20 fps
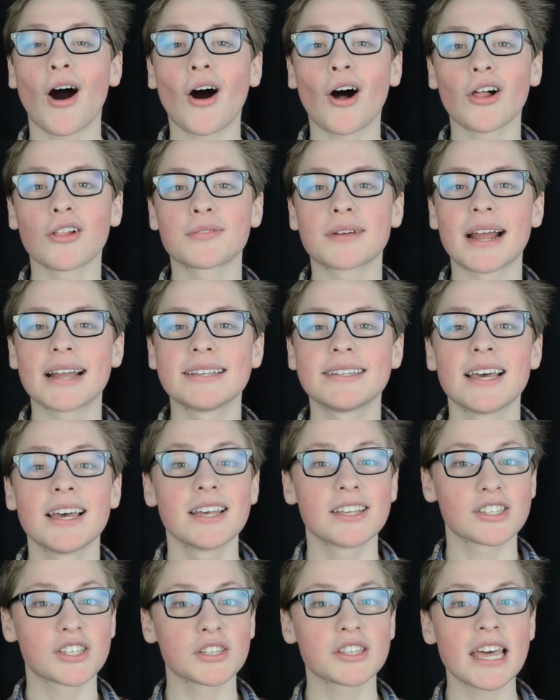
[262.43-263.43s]
Alright,
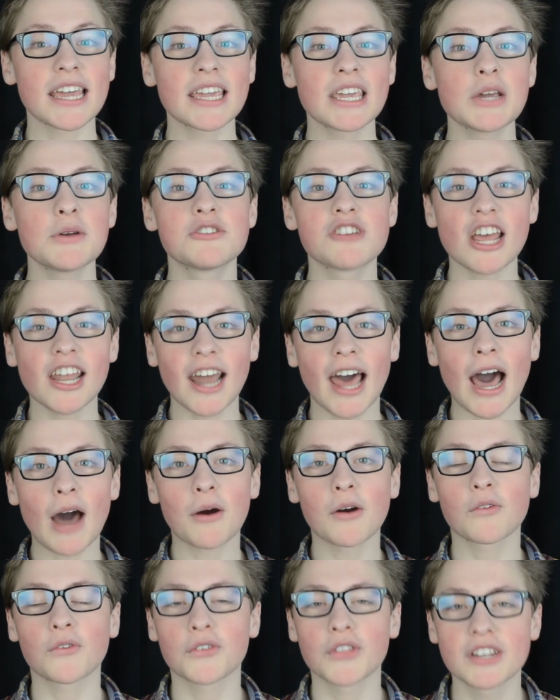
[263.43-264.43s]
so thank you, Jada
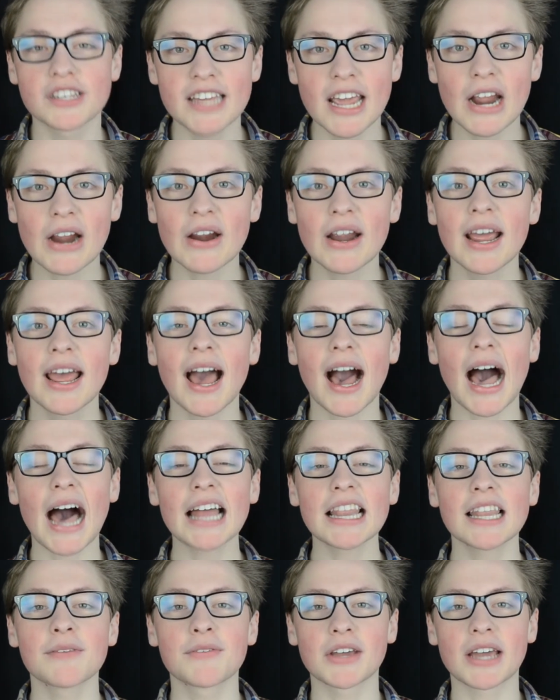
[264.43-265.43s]
Howard, for the dare.
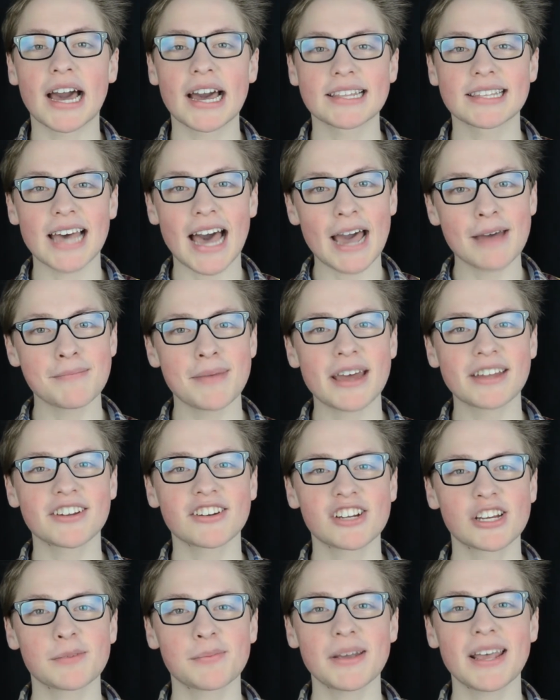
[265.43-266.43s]
I love you guys. I'm
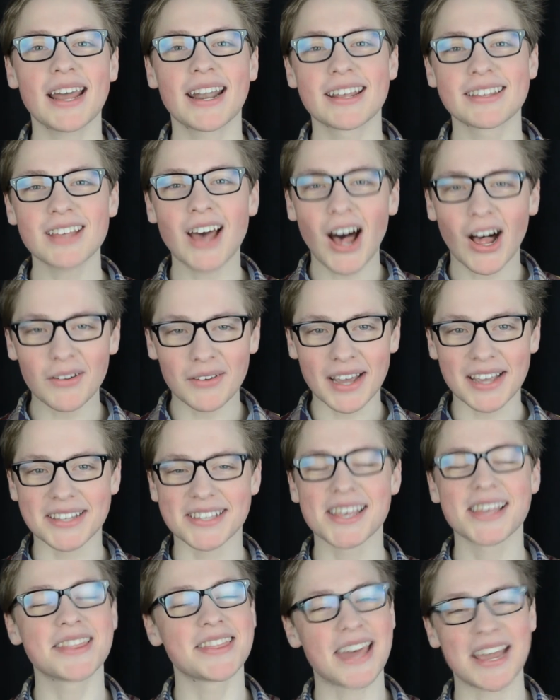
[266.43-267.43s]
Patrick Trippy, and as always,
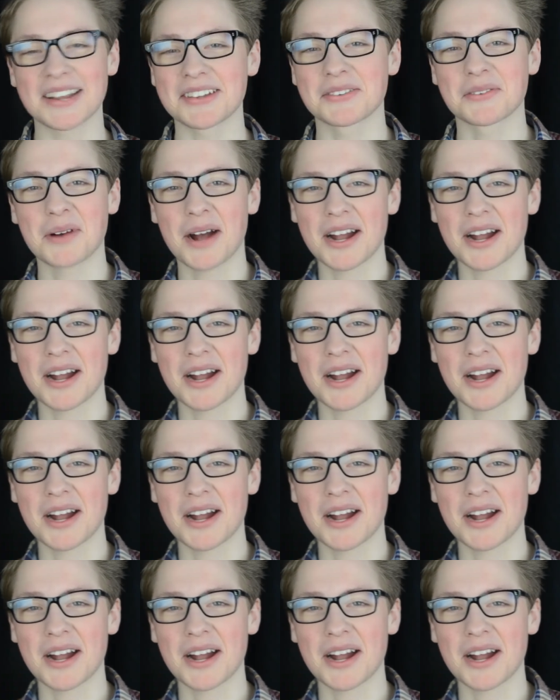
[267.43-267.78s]
thanks for